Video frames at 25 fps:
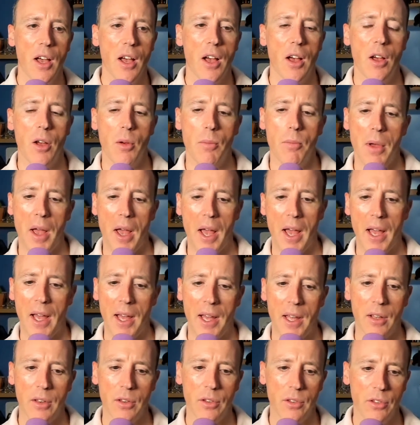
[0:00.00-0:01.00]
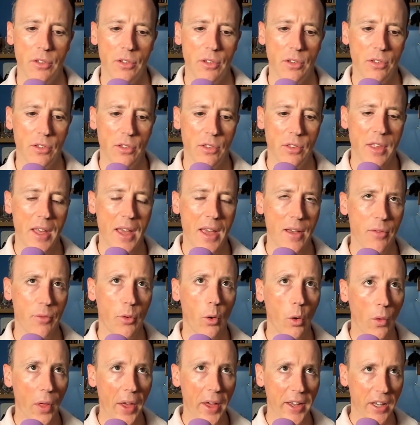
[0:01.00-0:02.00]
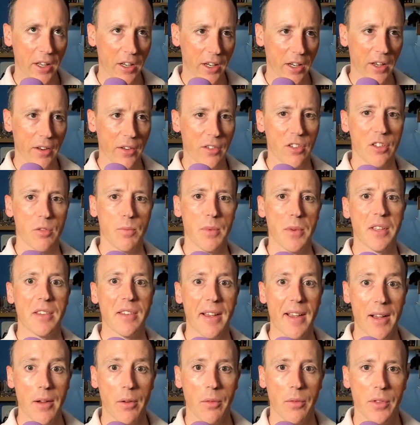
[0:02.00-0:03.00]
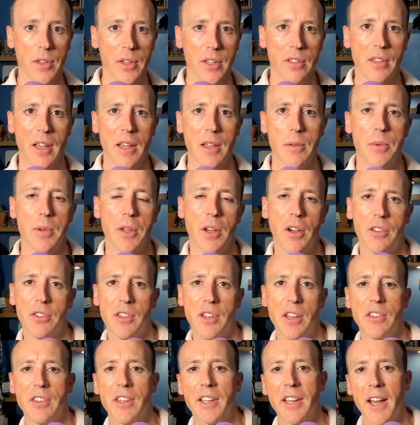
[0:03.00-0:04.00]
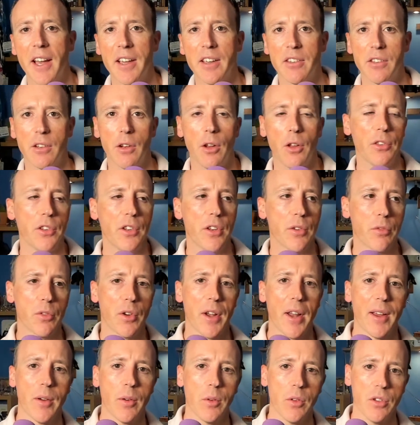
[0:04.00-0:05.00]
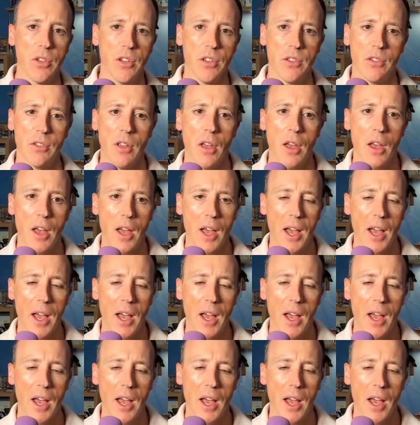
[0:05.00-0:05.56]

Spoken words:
and therefore they can kind of spit out these APIs and SDKs in lots of different languages